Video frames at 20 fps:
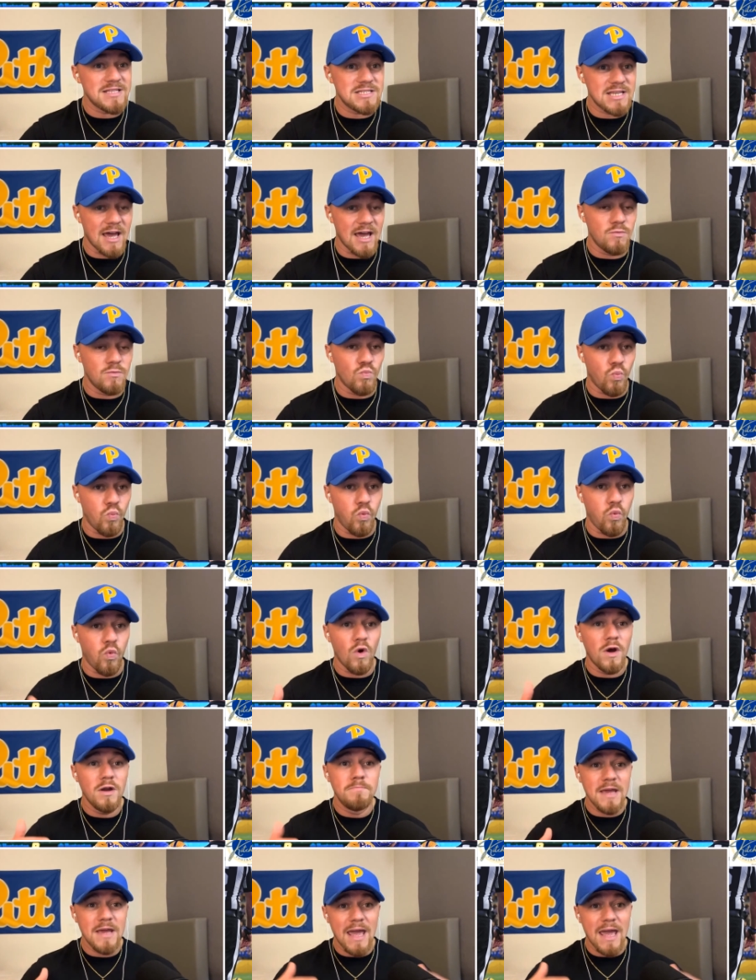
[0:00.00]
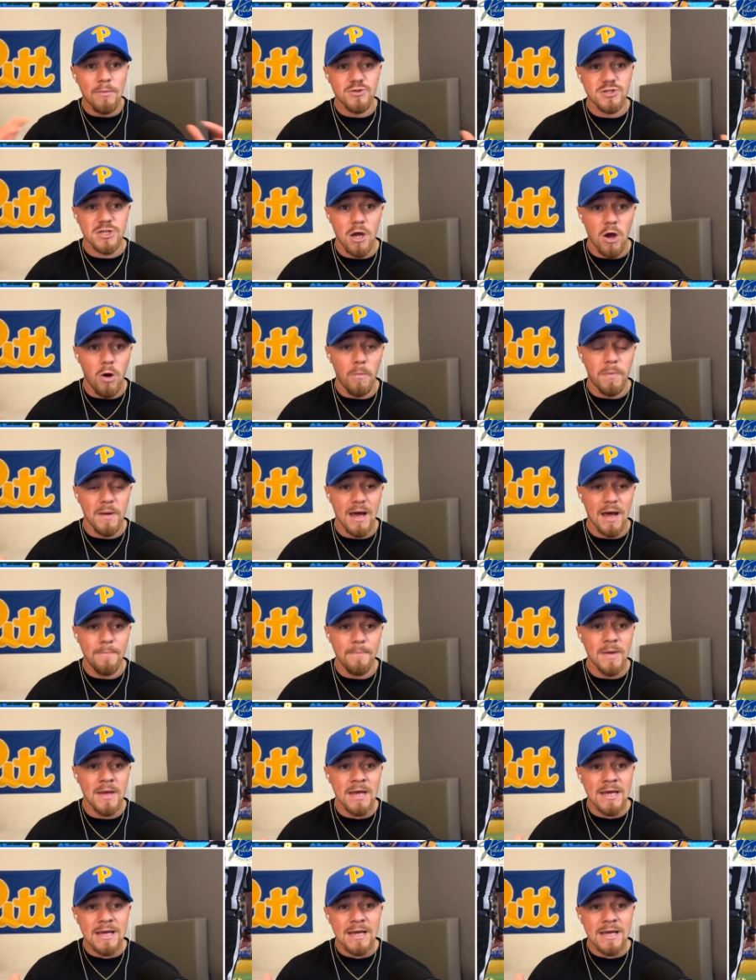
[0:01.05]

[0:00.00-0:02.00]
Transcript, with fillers: Ten would be able to open up.